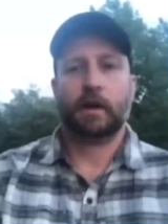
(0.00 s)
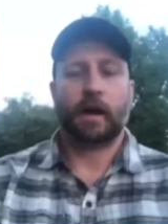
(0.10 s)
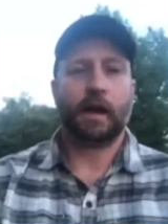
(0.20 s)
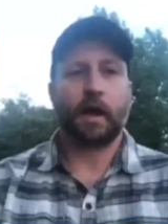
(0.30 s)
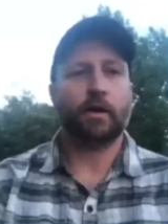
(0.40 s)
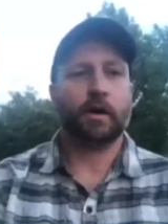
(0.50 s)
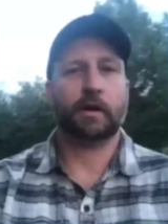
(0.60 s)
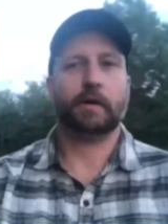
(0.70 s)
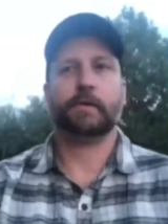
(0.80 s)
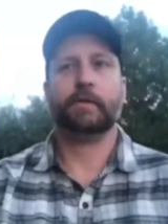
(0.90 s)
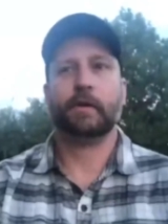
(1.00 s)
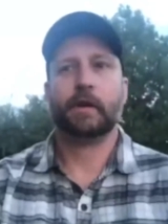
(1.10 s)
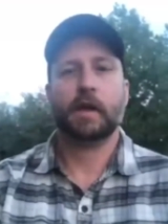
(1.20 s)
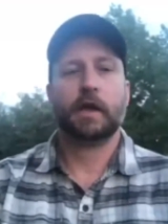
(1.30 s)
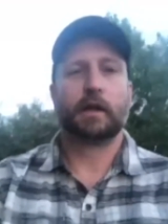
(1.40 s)
anyhow,
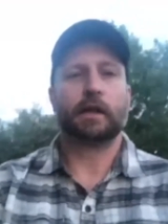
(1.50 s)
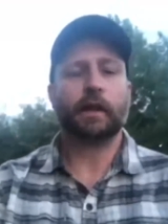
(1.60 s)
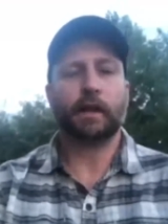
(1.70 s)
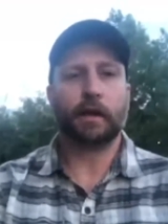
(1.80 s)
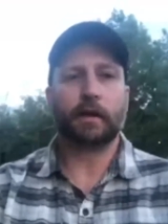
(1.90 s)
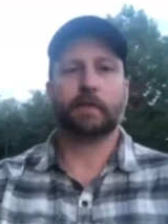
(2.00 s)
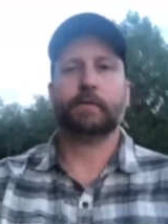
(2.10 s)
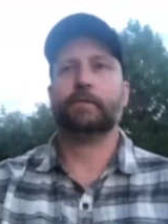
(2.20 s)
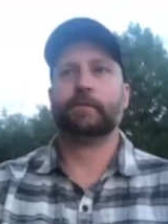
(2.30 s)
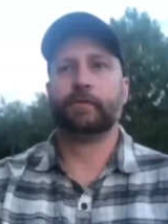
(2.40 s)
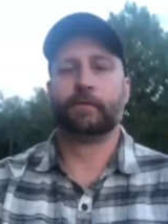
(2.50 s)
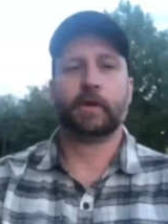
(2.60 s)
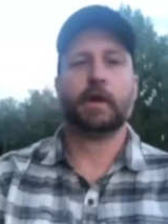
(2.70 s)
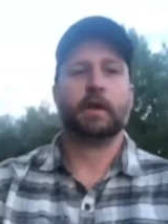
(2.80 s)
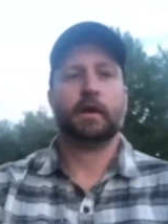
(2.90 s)
click the link.
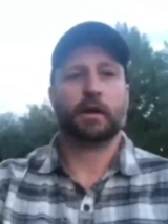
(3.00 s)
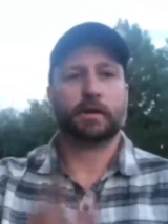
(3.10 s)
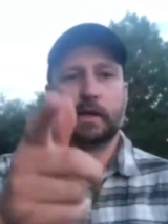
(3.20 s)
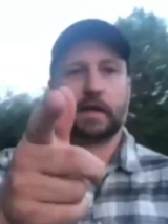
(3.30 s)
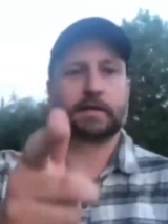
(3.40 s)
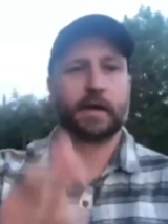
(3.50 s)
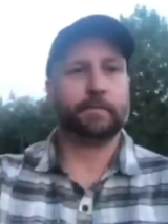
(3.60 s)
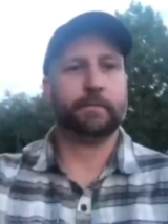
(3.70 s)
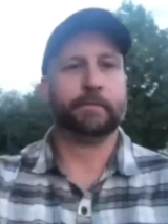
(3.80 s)
I'll see you next time.